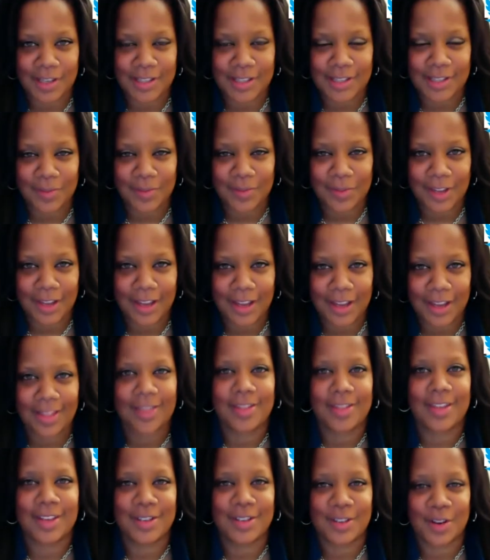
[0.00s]
something that
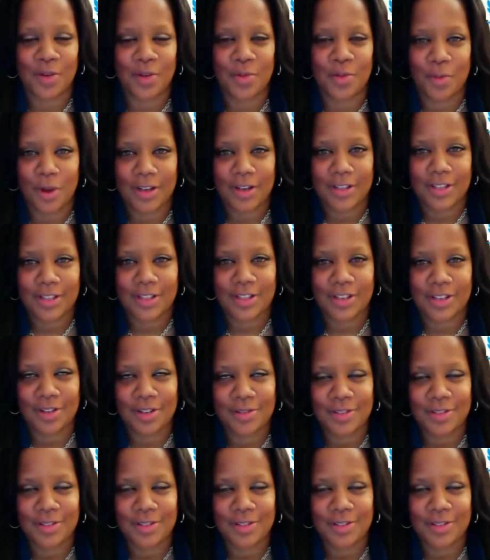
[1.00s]
they don't want to do.